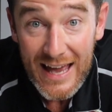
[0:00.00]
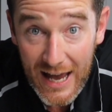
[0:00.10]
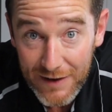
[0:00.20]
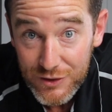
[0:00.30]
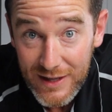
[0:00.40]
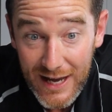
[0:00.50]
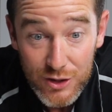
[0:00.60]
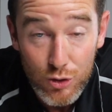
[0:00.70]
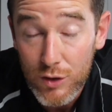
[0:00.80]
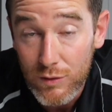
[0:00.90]
After
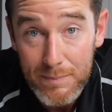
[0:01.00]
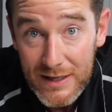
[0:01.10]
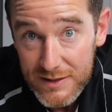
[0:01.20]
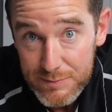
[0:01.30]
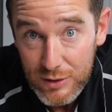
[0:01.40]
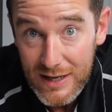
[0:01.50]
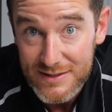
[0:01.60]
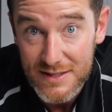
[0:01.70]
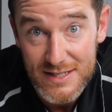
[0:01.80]
that, you can repeat this process